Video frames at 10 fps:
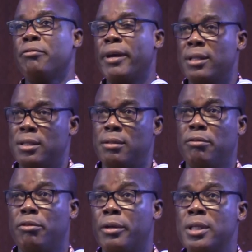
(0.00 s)

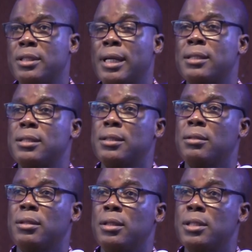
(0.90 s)
event, for instance,
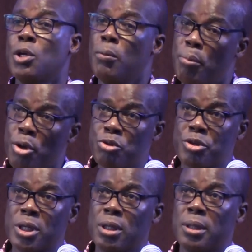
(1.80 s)
is
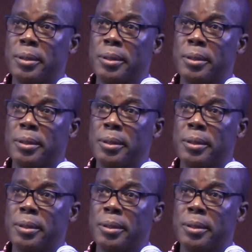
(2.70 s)
compulsory.